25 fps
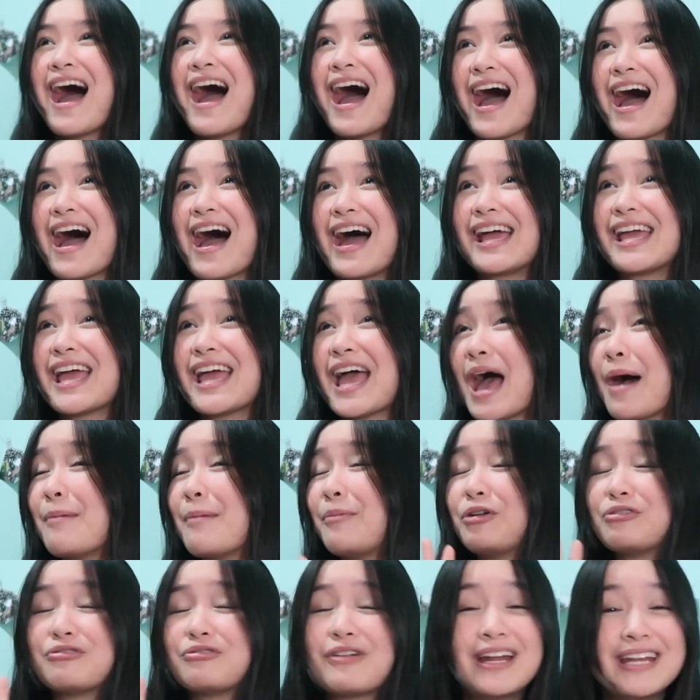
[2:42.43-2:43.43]
I
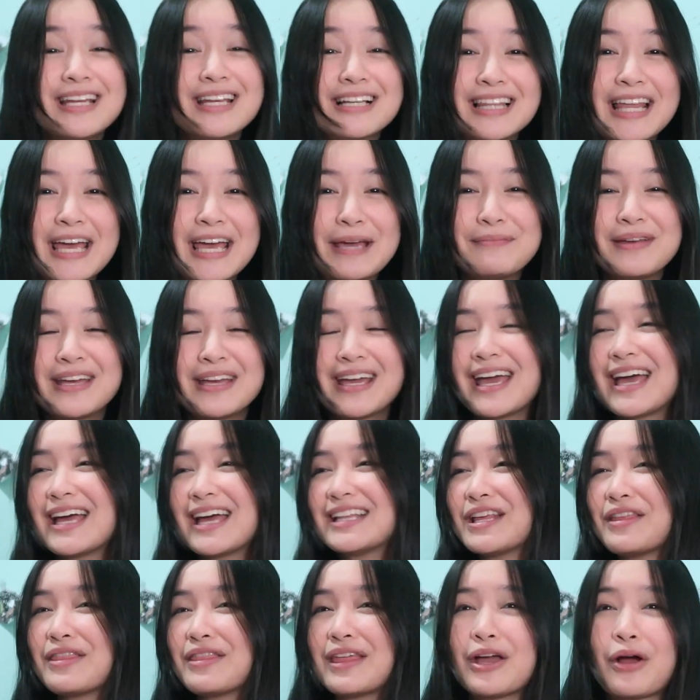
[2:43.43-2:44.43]
am already claiming
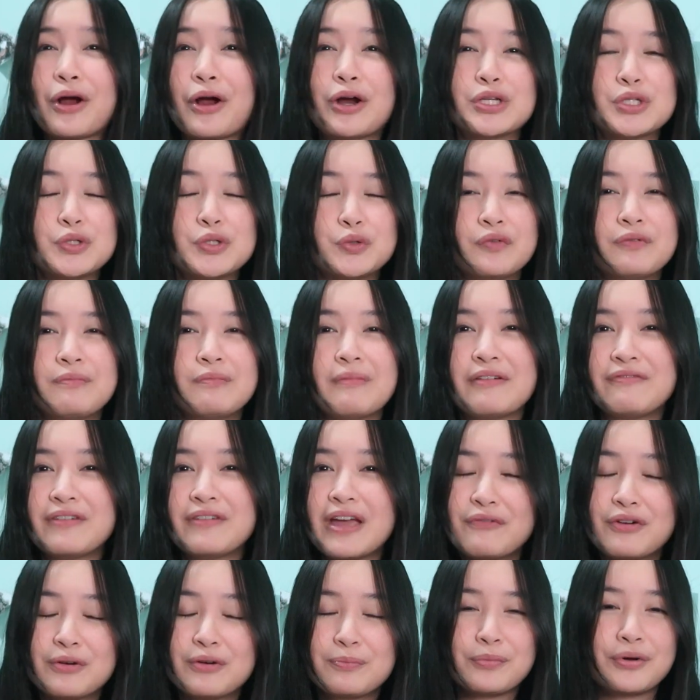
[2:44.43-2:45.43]
it. They are two of my
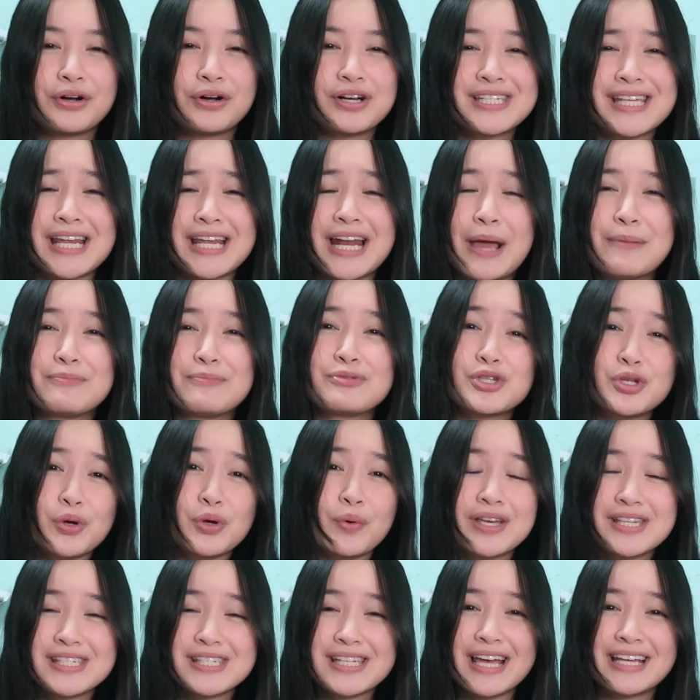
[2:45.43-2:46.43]
favorite books, and I'm
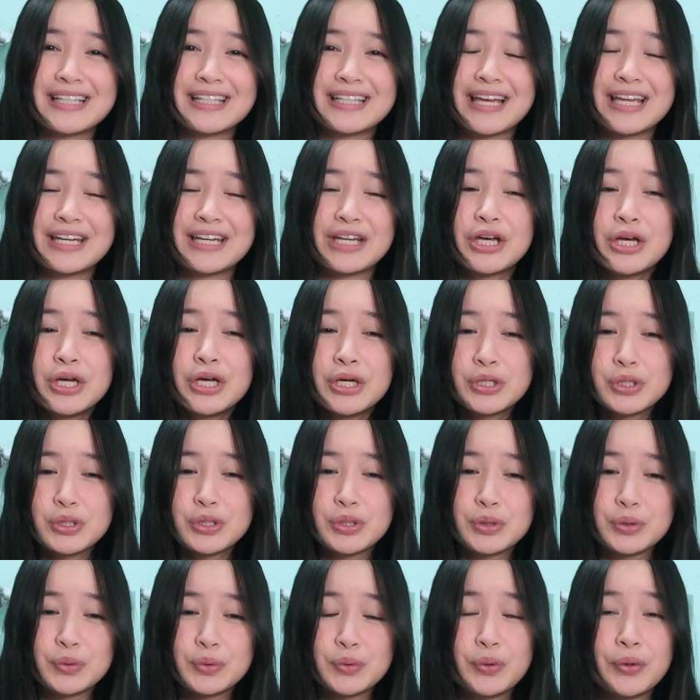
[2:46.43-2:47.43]
so excited
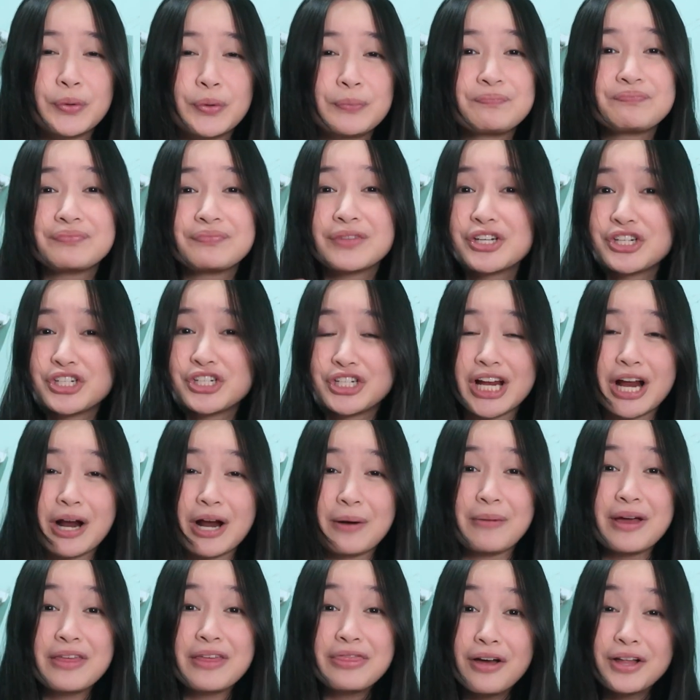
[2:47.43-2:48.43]
to
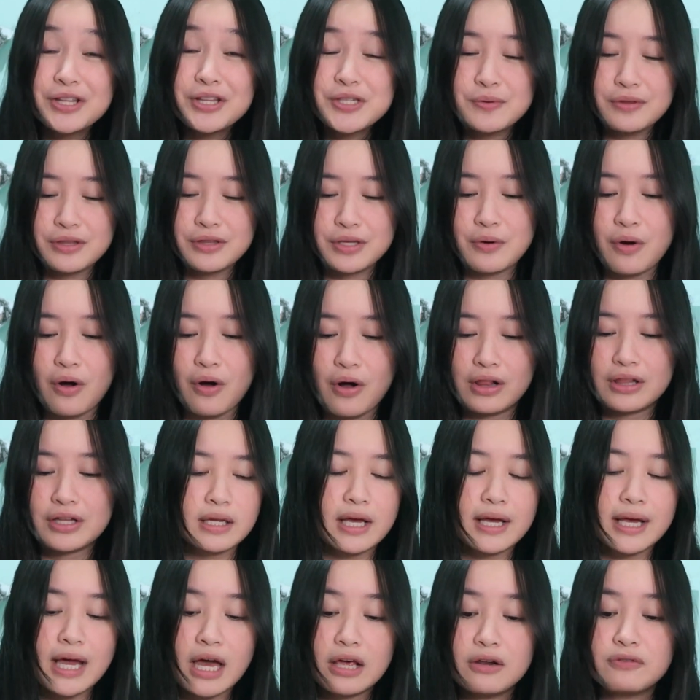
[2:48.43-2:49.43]
share my thoughts with you all.
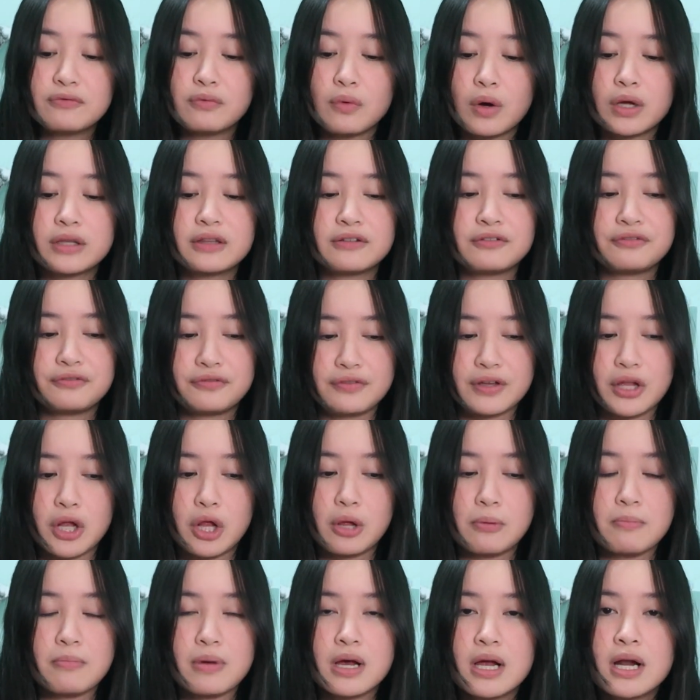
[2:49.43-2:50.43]
I kind of want to
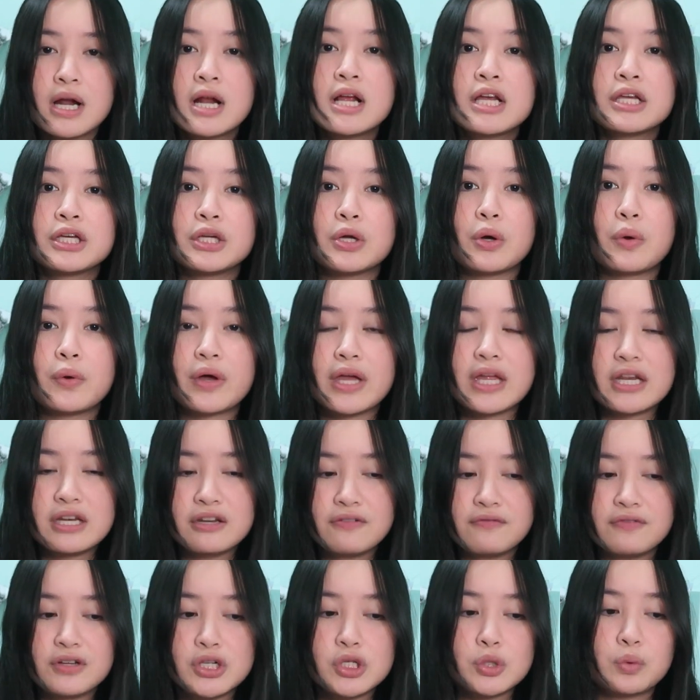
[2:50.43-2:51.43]
film,
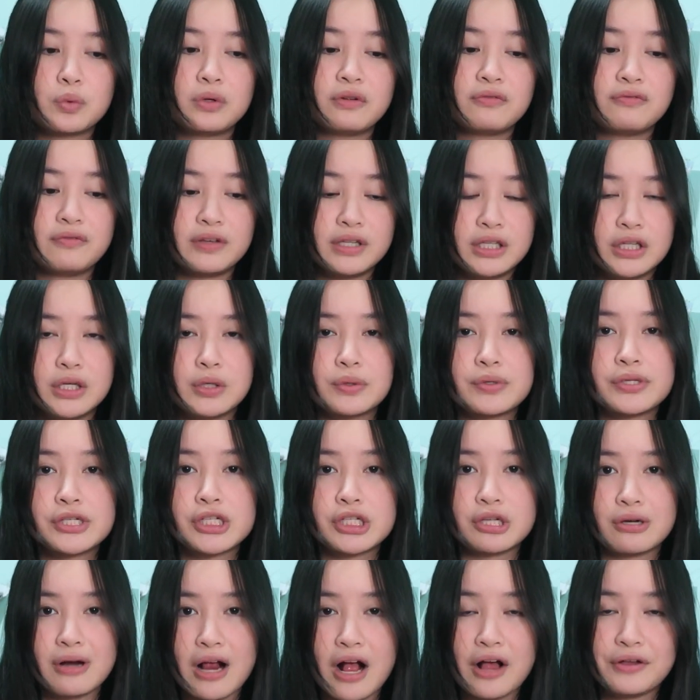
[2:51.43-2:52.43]
individual videos
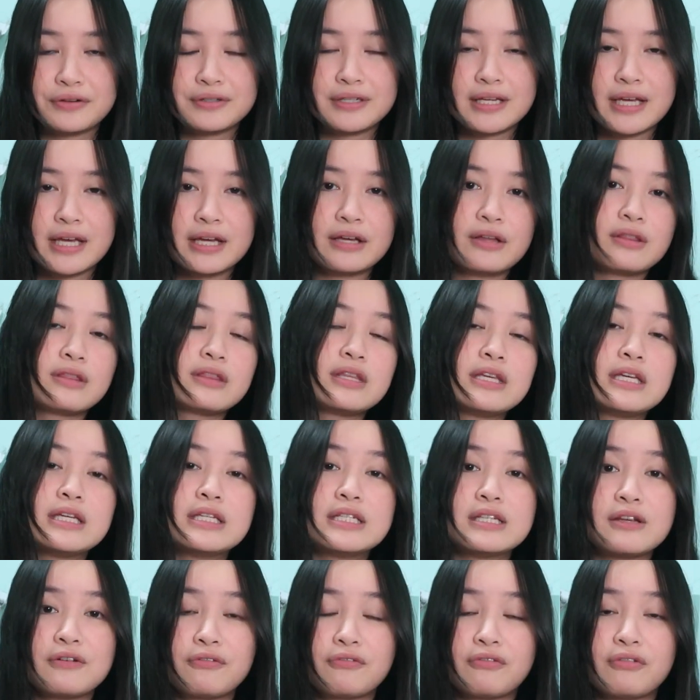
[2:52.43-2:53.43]
surrounding the
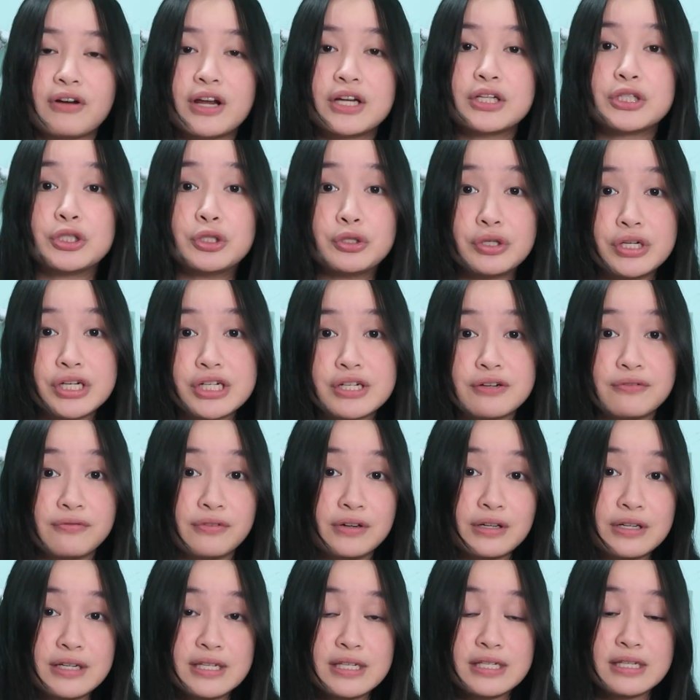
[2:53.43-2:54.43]
different
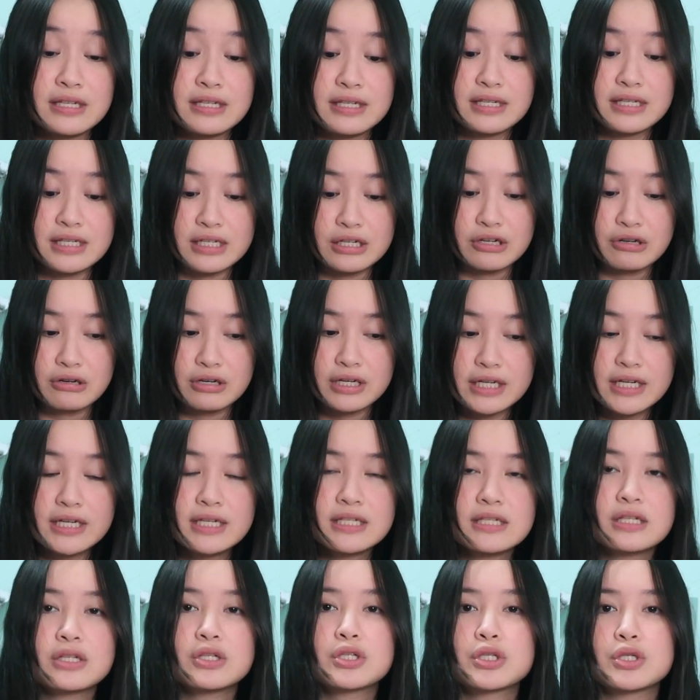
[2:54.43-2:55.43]
Grishaverse
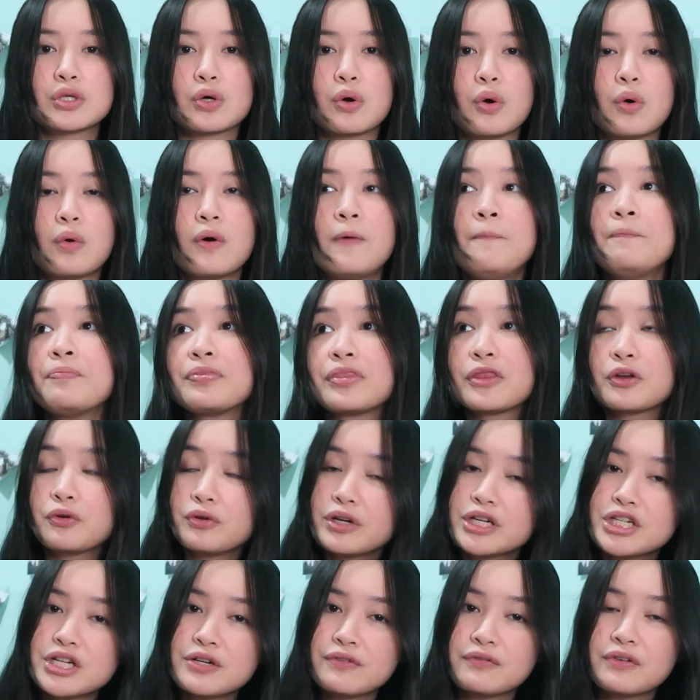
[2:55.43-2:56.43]
series. So the
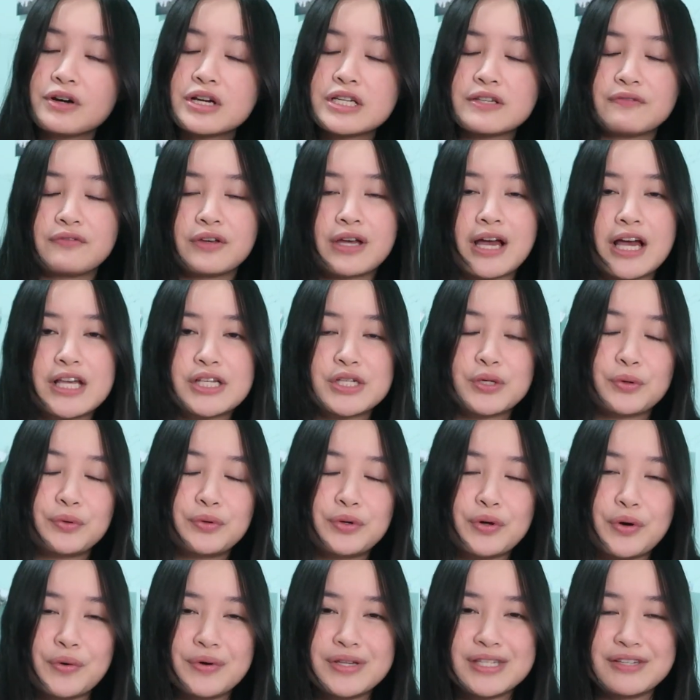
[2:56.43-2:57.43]
Grishaverse, if you guys
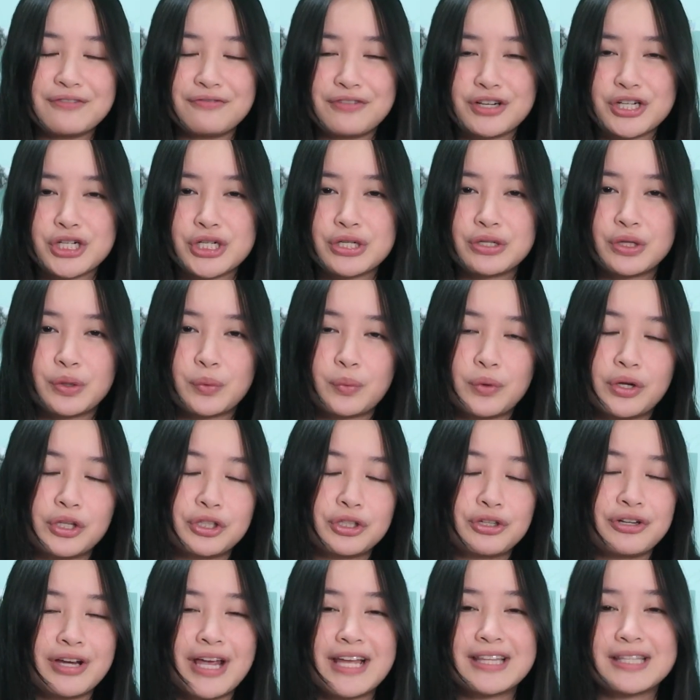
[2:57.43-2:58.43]
don't know, is a fictional world
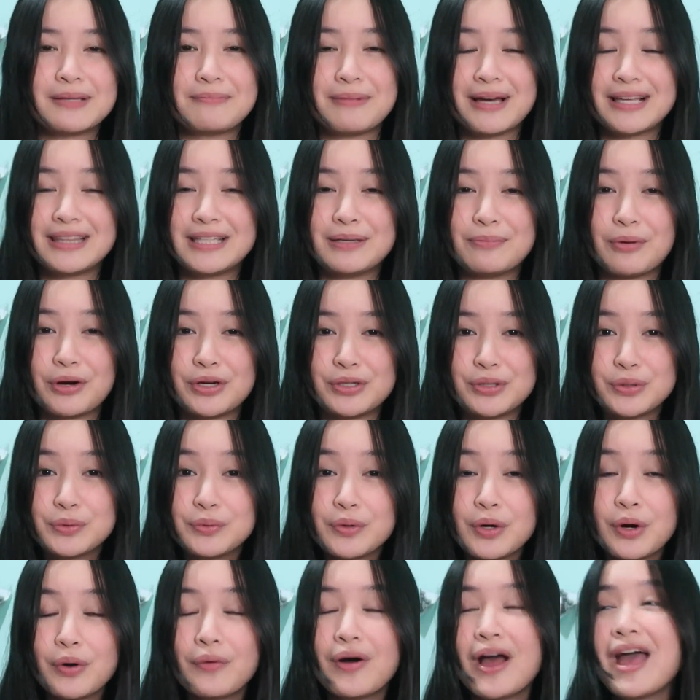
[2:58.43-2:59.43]
created by Leigh
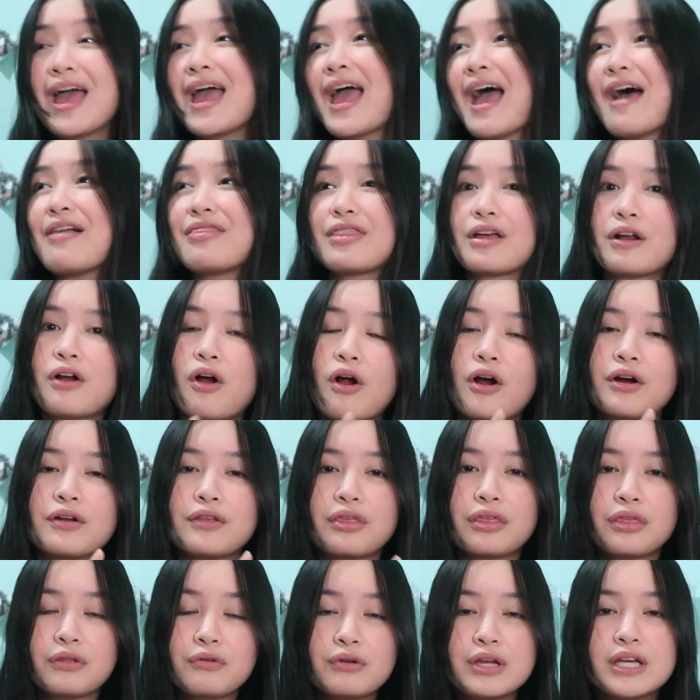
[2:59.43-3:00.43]
Bardugo, and there are
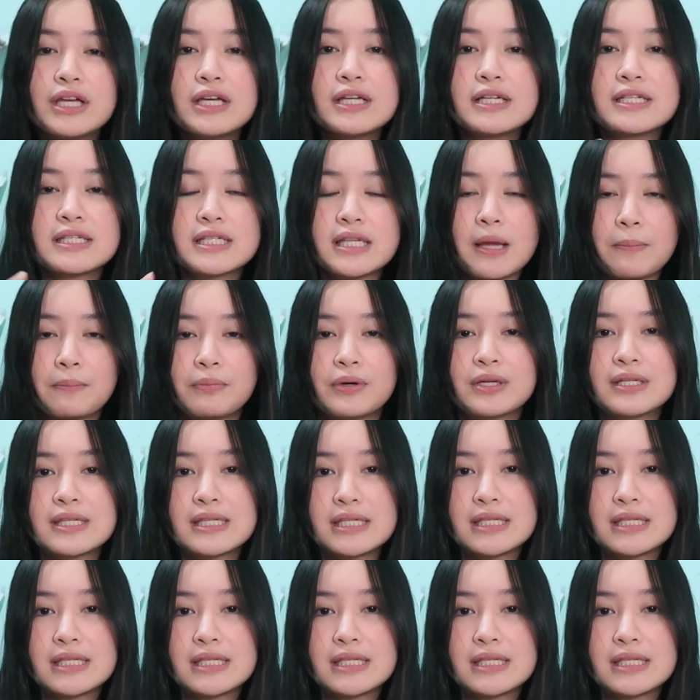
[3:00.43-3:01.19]
3 separate